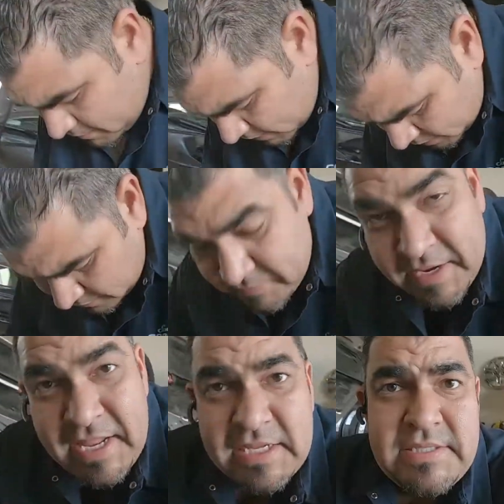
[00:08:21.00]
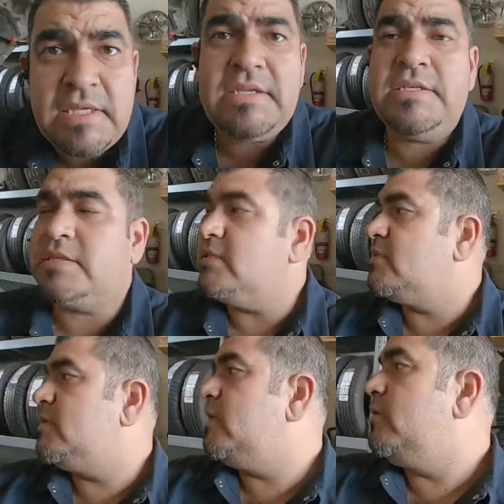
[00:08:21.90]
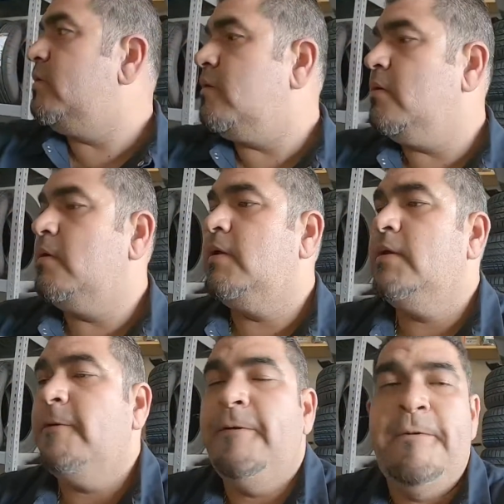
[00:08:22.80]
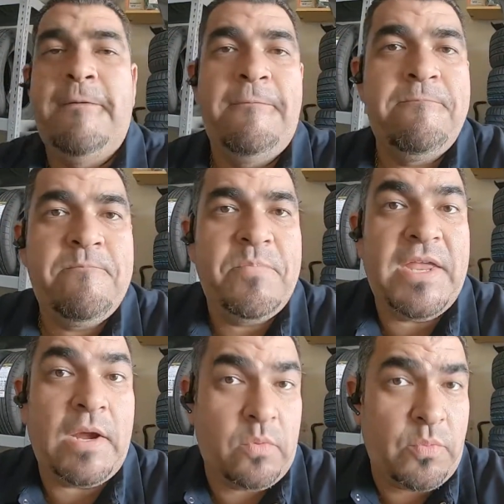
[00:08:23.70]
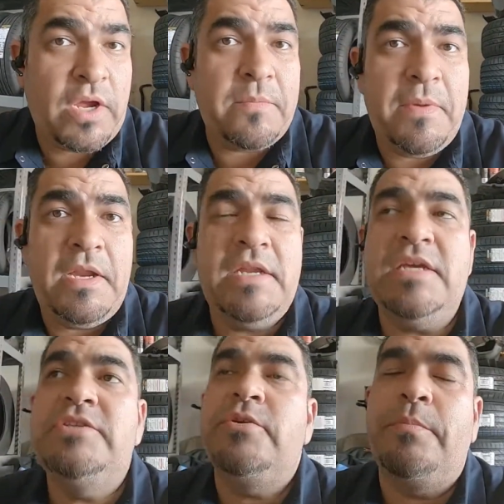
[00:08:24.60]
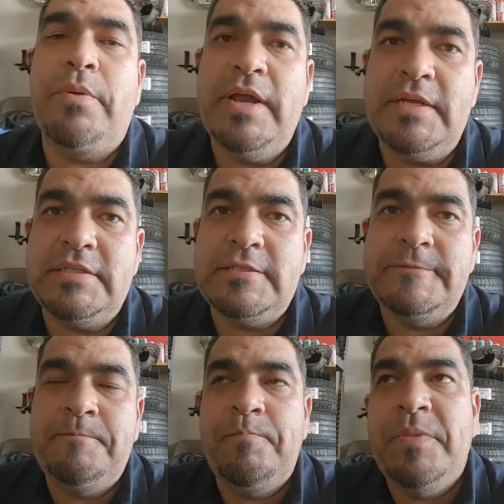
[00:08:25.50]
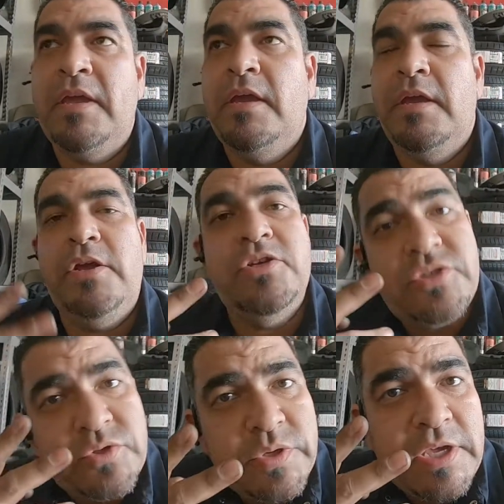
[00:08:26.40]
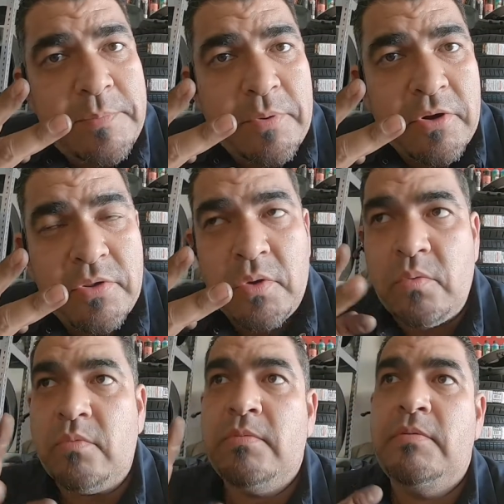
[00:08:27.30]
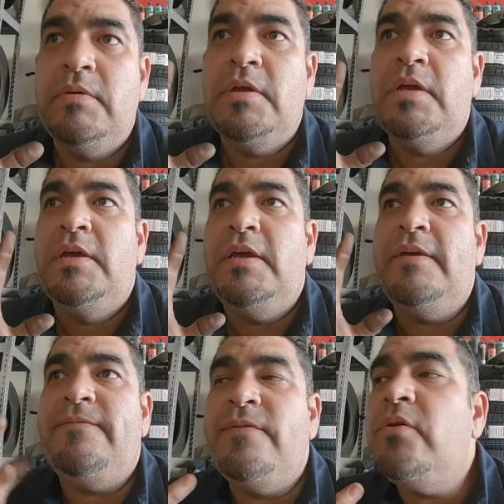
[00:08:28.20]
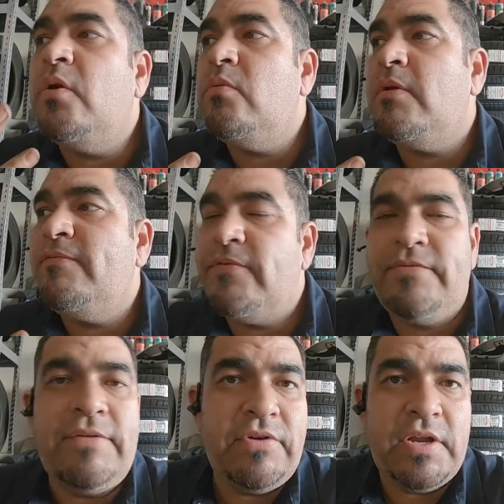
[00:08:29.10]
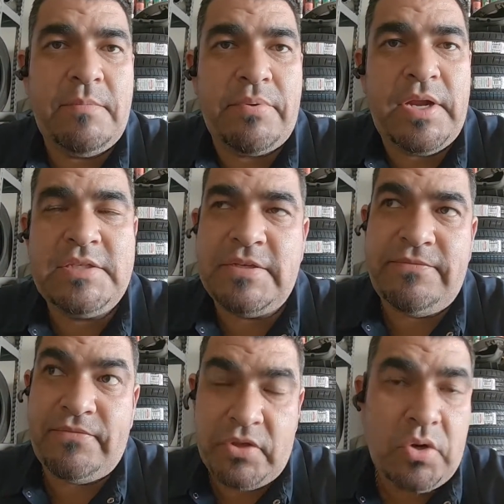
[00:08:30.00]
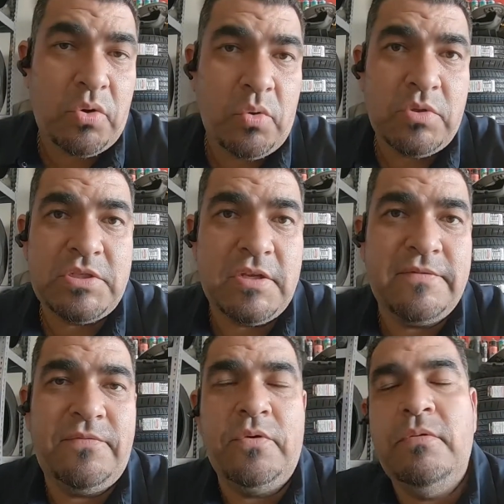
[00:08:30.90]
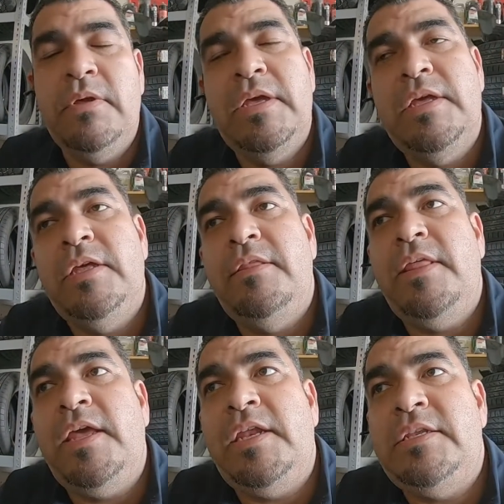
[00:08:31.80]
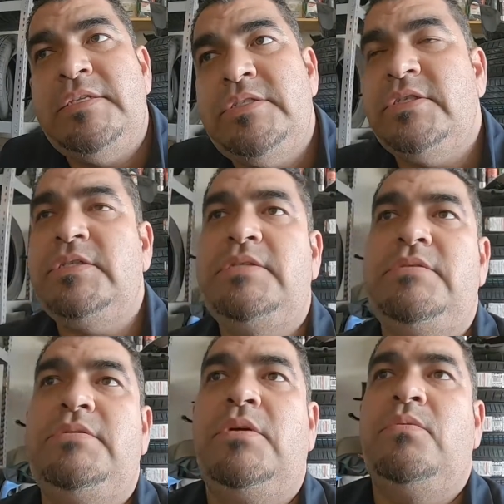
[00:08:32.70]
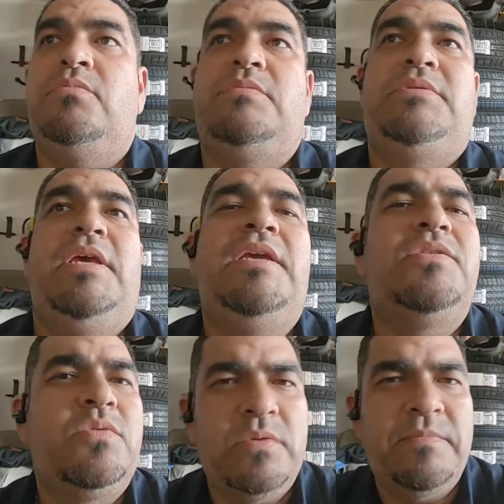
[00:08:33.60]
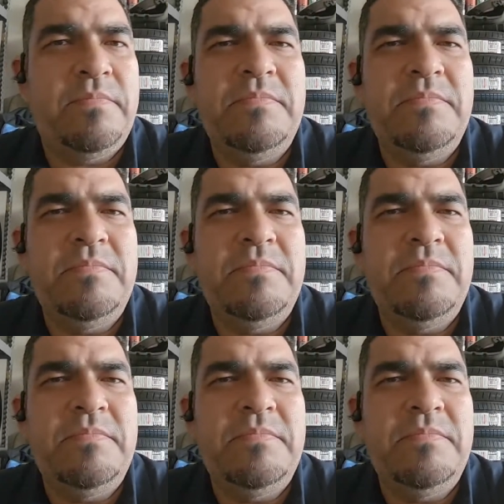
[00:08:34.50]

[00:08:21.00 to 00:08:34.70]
Now, the next thing to consider that I would recommend is your brakes. Here's the tricky part though. If you've never done brakes, if you don't know what to look for, then just don't take it to